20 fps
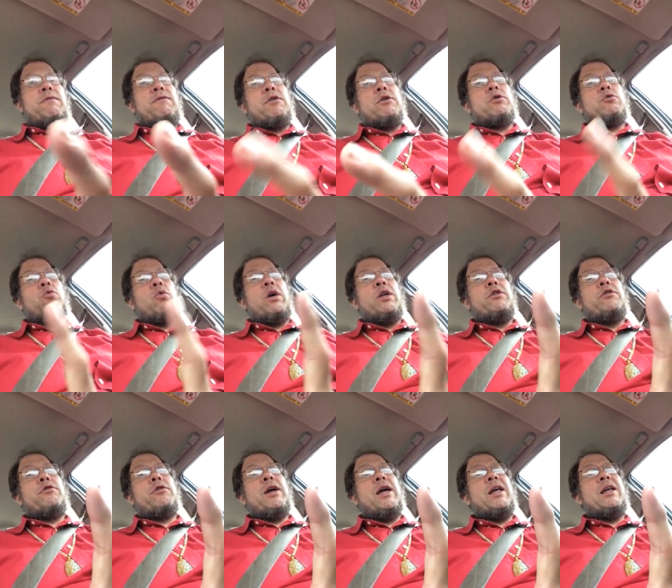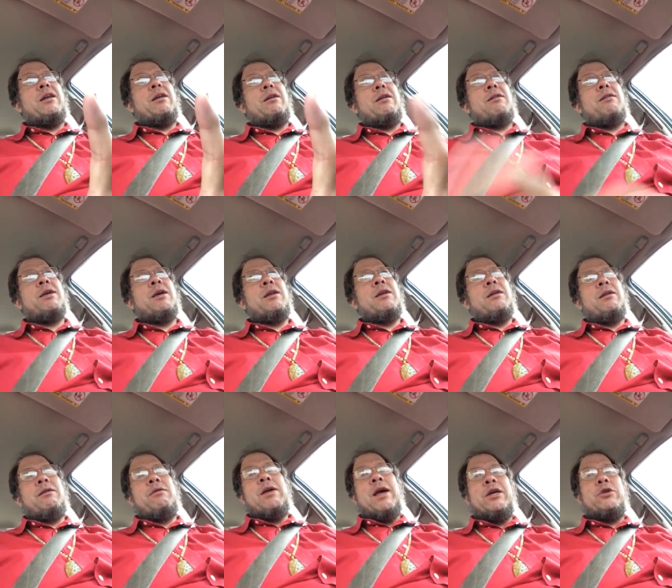if there's one trait that
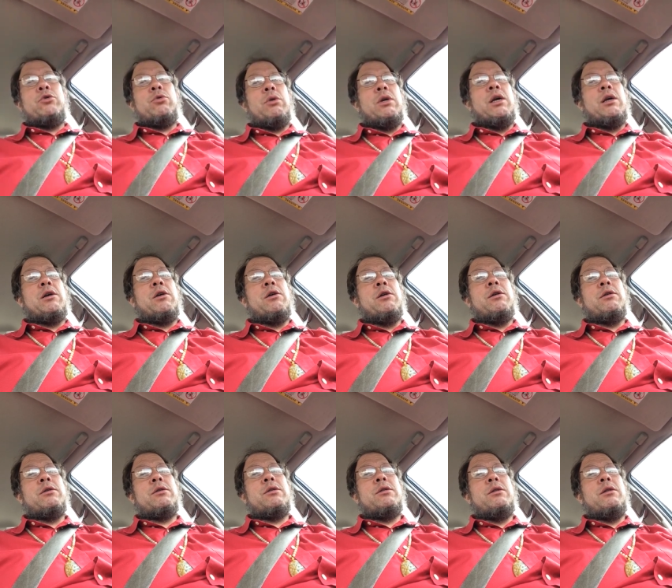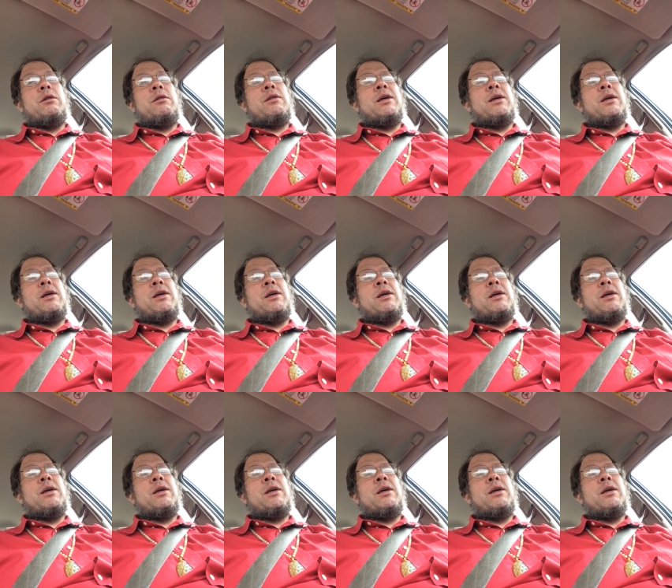naturally occurs